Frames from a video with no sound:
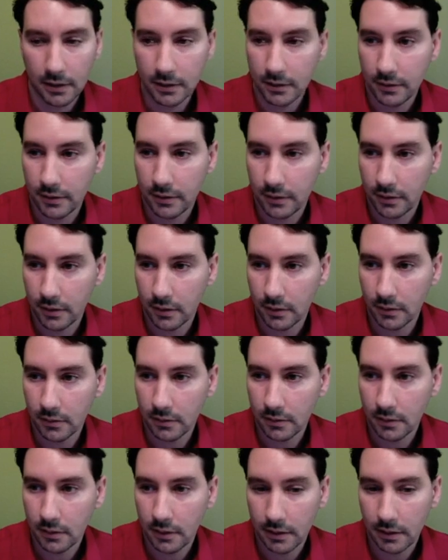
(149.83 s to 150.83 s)
So
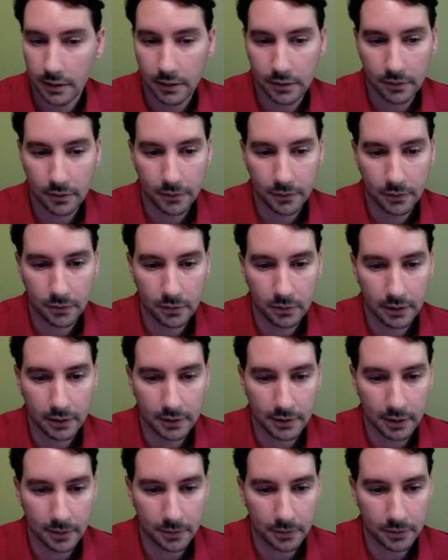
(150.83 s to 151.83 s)
here's a few
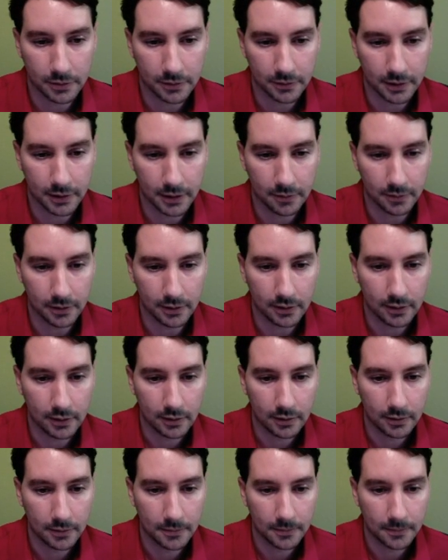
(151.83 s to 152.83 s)
examples of statements.
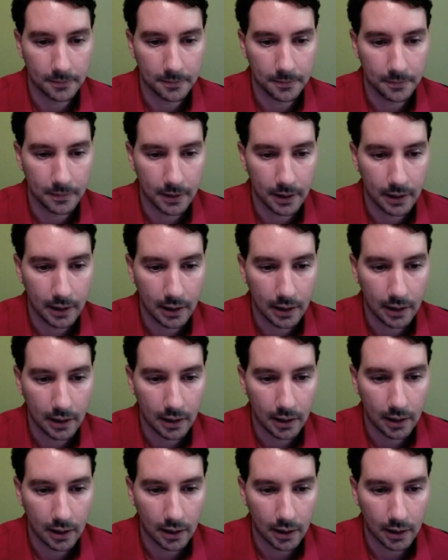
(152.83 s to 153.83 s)

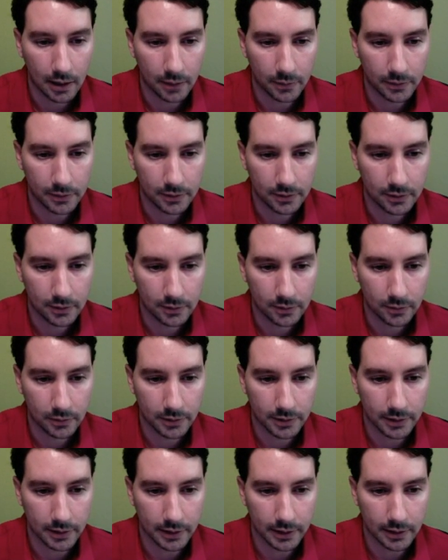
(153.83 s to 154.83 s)
I went to the store
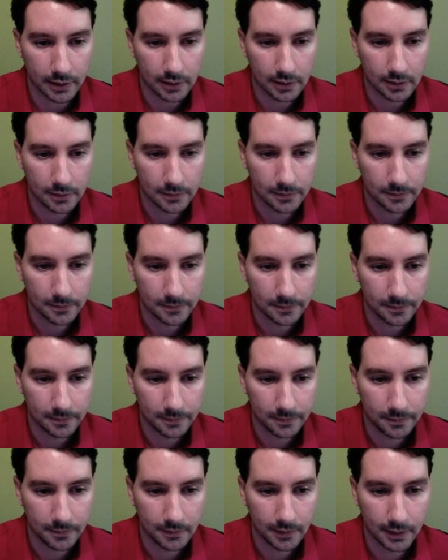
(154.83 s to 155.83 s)
today.
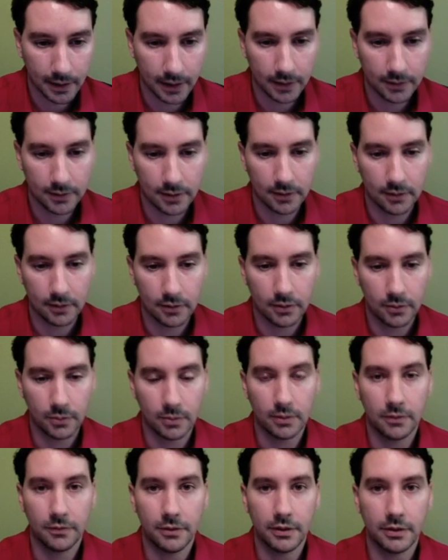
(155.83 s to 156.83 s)
That is either true
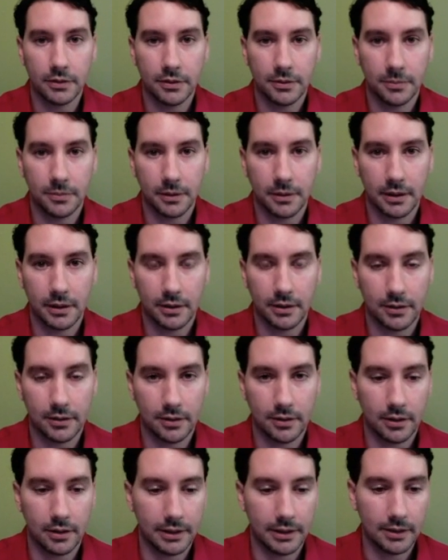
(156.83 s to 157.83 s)
or false, because
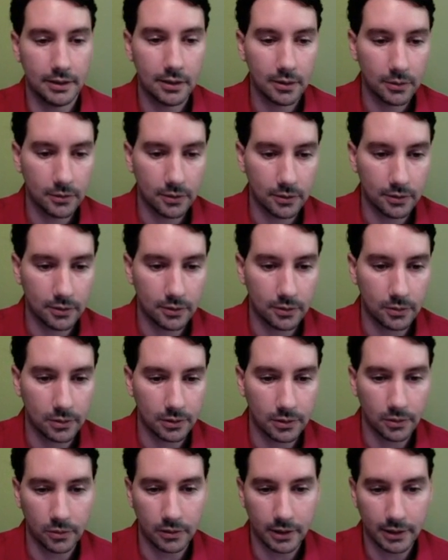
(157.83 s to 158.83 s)
either I did go to the store
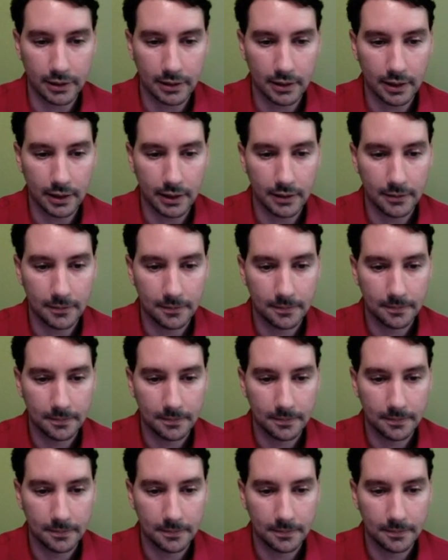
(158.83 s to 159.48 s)
or I did not.